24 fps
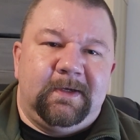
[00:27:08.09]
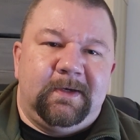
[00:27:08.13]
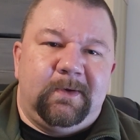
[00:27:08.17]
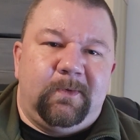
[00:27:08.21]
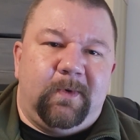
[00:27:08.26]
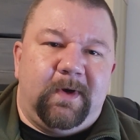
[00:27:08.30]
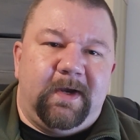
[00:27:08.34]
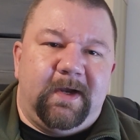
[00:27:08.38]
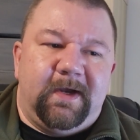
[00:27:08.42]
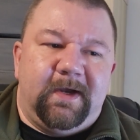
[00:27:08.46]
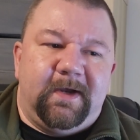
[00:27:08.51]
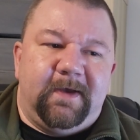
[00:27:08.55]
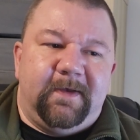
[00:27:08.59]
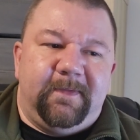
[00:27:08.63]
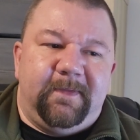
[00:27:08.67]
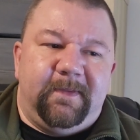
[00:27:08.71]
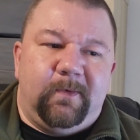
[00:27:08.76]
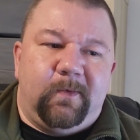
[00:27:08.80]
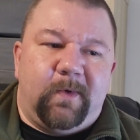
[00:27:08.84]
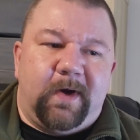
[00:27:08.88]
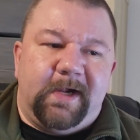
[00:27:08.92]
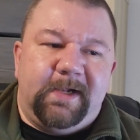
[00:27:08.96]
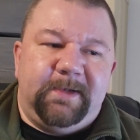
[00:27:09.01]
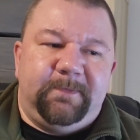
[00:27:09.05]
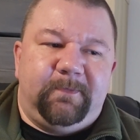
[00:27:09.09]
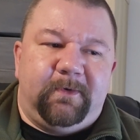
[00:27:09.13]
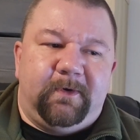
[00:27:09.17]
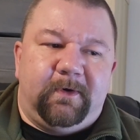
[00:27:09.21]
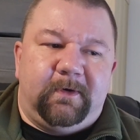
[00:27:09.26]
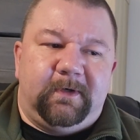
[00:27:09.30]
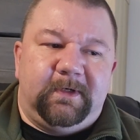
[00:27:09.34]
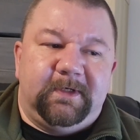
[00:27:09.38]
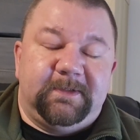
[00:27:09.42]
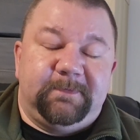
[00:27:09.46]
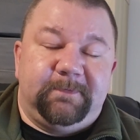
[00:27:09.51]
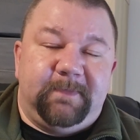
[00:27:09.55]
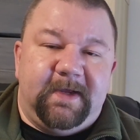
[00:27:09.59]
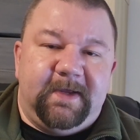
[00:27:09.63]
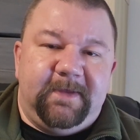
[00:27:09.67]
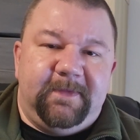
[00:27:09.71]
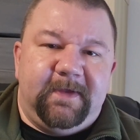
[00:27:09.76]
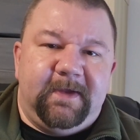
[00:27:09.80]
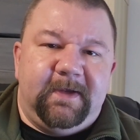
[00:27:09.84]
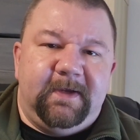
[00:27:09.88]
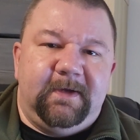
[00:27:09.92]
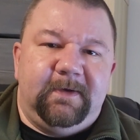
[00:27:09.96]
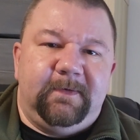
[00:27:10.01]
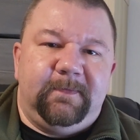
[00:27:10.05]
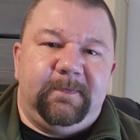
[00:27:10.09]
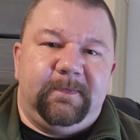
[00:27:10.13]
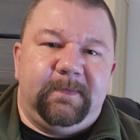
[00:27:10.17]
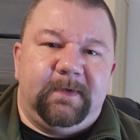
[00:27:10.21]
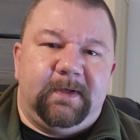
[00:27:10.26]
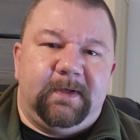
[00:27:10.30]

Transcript: where the wild boar is bathing,